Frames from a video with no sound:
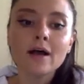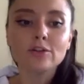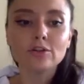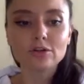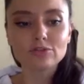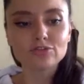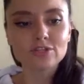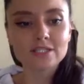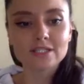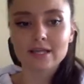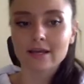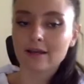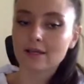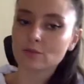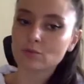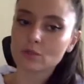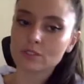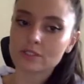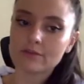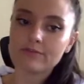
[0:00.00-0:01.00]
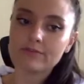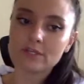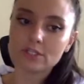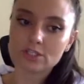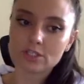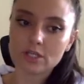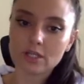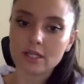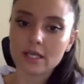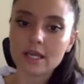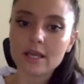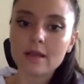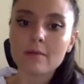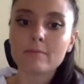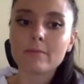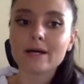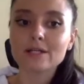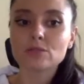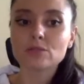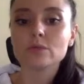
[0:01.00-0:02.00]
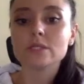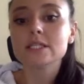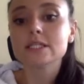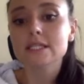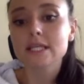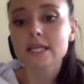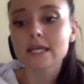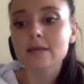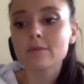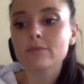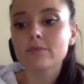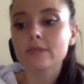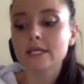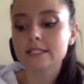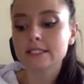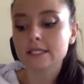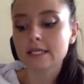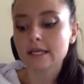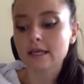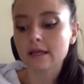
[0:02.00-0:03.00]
not just like it was officially, but we see that